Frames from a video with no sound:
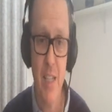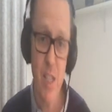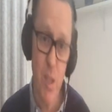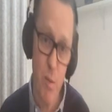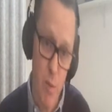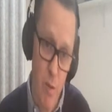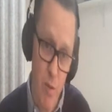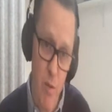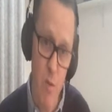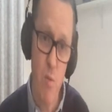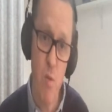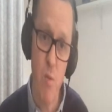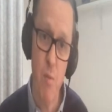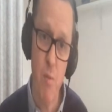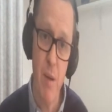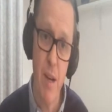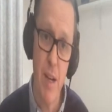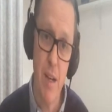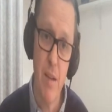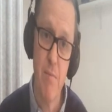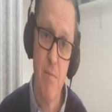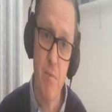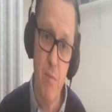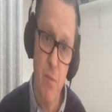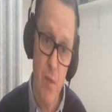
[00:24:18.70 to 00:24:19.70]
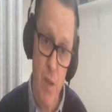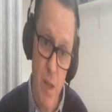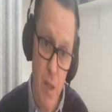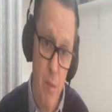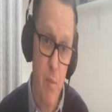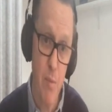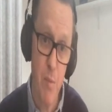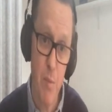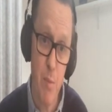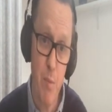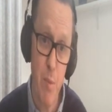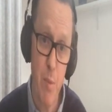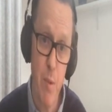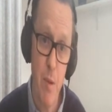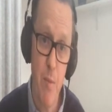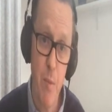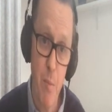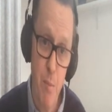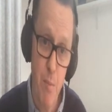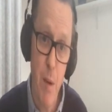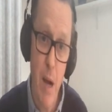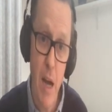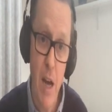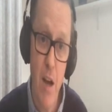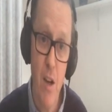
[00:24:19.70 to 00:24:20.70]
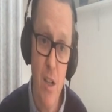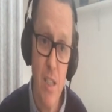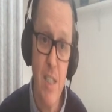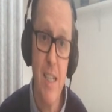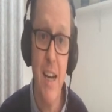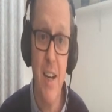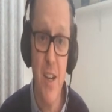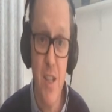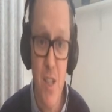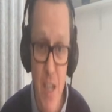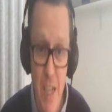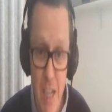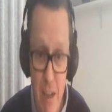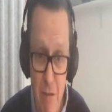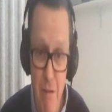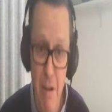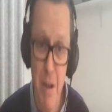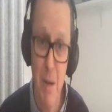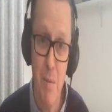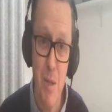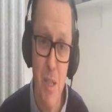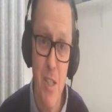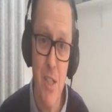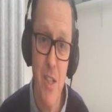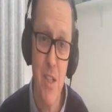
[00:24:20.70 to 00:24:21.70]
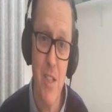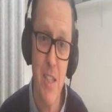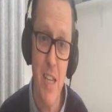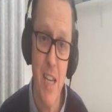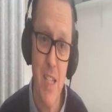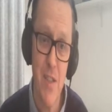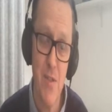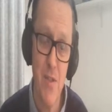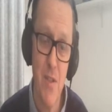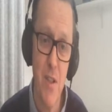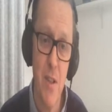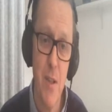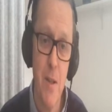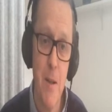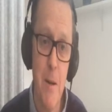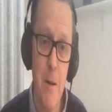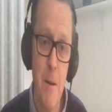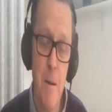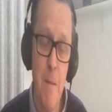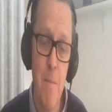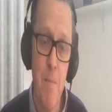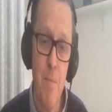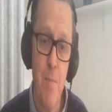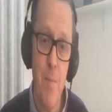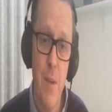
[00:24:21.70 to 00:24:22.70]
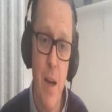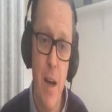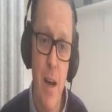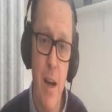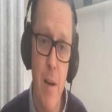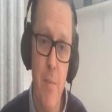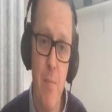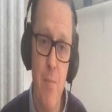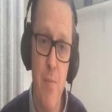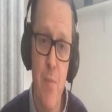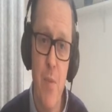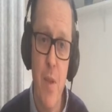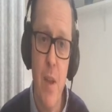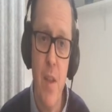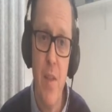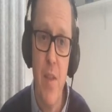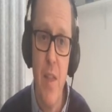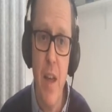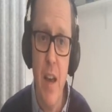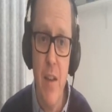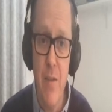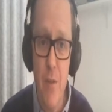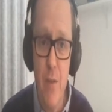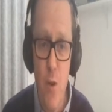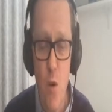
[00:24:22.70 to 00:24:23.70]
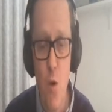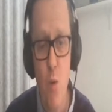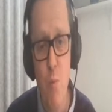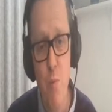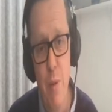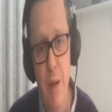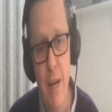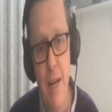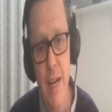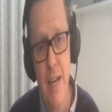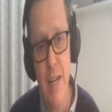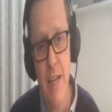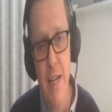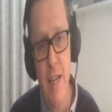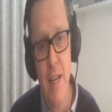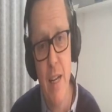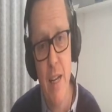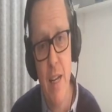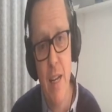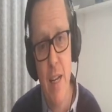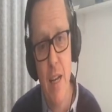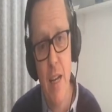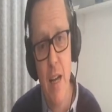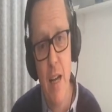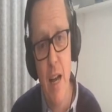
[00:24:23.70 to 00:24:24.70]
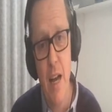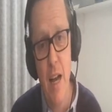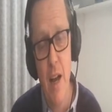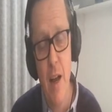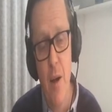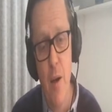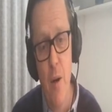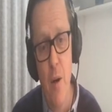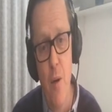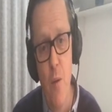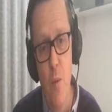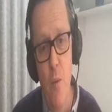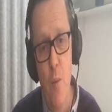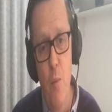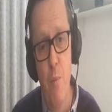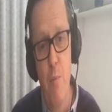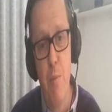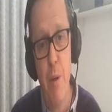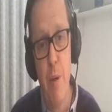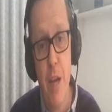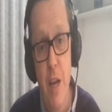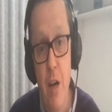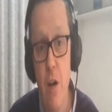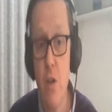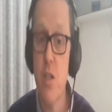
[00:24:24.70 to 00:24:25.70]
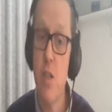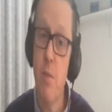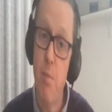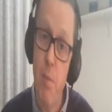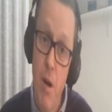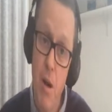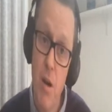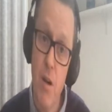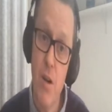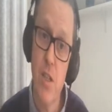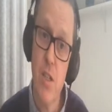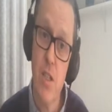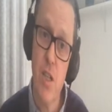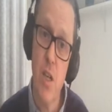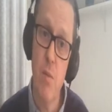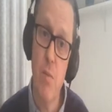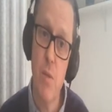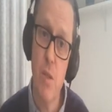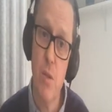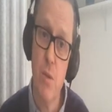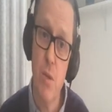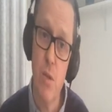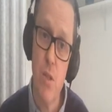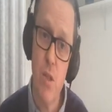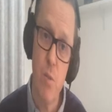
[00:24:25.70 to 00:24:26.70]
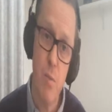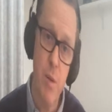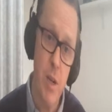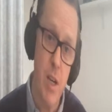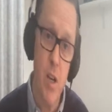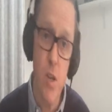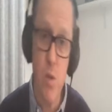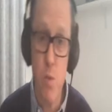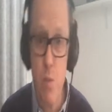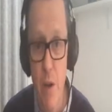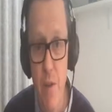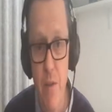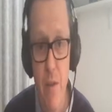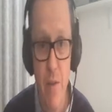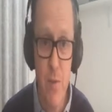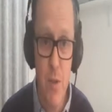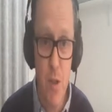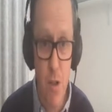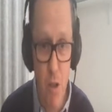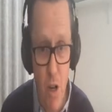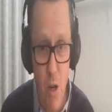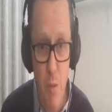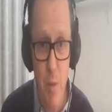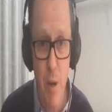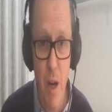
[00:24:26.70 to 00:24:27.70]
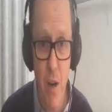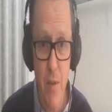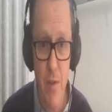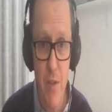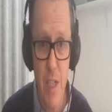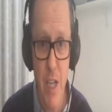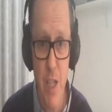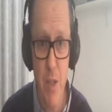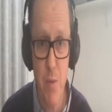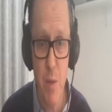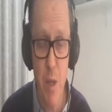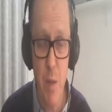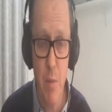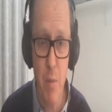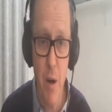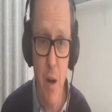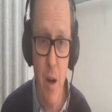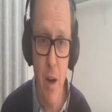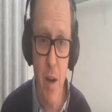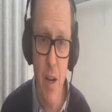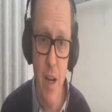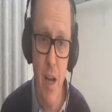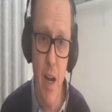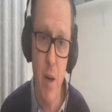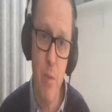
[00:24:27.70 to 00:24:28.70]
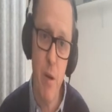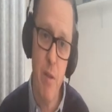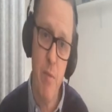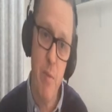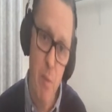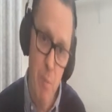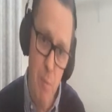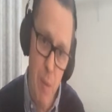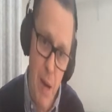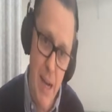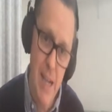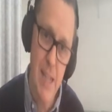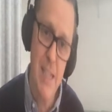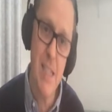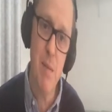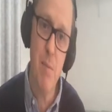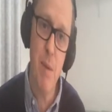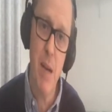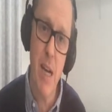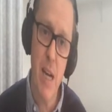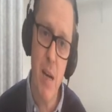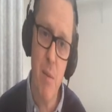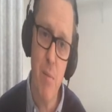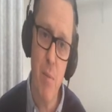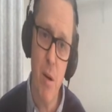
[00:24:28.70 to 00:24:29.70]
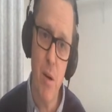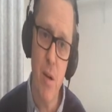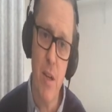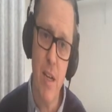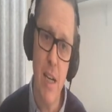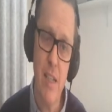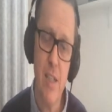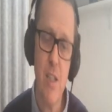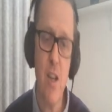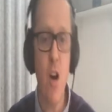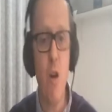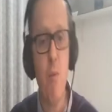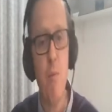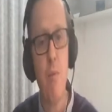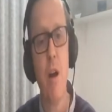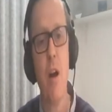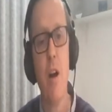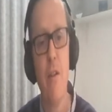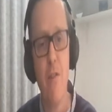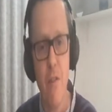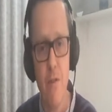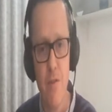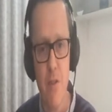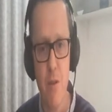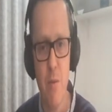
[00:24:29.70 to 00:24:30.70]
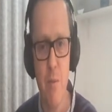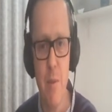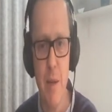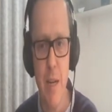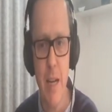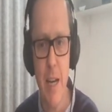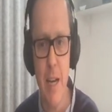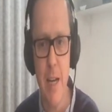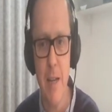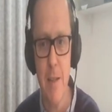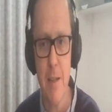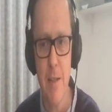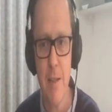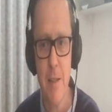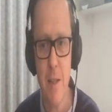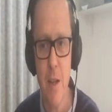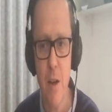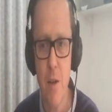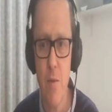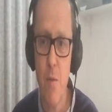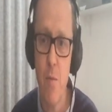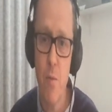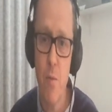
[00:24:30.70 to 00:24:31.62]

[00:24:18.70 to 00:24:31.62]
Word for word: some of them have been, by our standards, incredibly successful. They've all been because a partner's come to us or because we've struck up a conversation with a partner and we've been paid to make a podcast on behalf of somebody else.